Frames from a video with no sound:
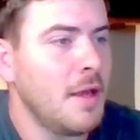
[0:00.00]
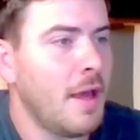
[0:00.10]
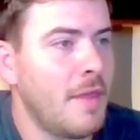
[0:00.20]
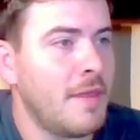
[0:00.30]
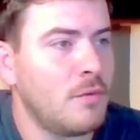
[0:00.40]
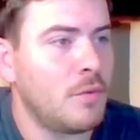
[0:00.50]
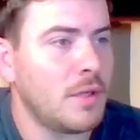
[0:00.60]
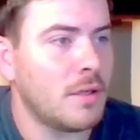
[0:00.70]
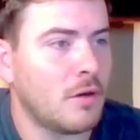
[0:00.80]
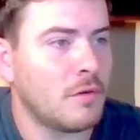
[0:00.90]
And then we're going
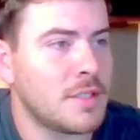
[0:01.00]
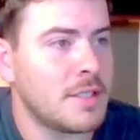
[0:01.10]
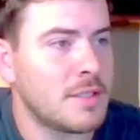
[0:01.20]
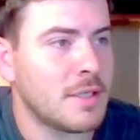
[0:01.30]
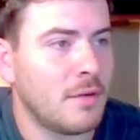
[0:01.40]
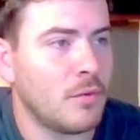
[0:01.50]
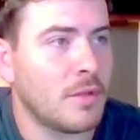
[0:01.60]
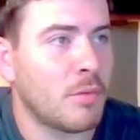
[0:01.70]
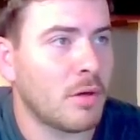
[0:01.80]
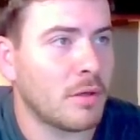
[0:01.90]
to obviously say what the
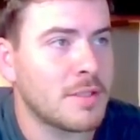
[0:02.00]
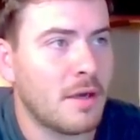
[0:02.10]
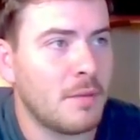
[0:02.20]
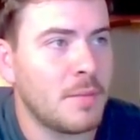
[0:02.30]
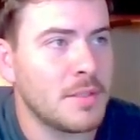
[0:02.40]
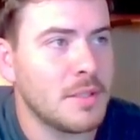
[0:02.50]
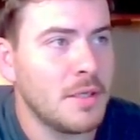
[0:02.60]
product type is.